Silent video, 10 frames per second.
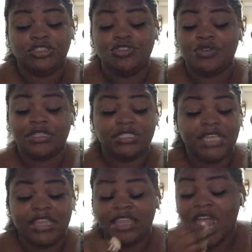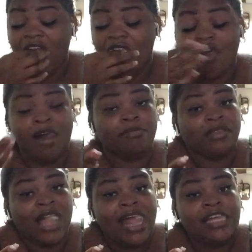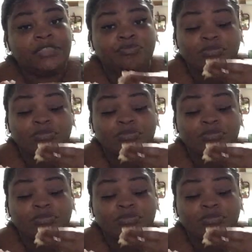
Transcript: You can say that I'm lying,